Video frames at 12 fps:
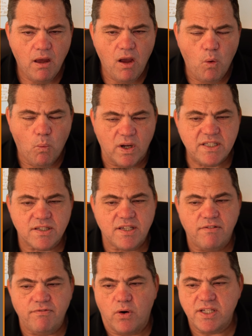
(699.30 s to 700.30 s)
Once this
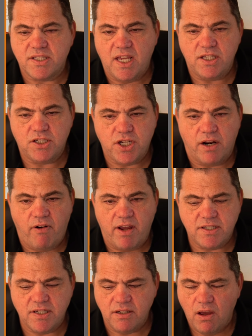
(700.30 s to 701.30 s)
invoice is
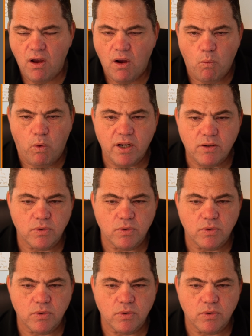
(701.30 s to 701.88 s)
generated, what it will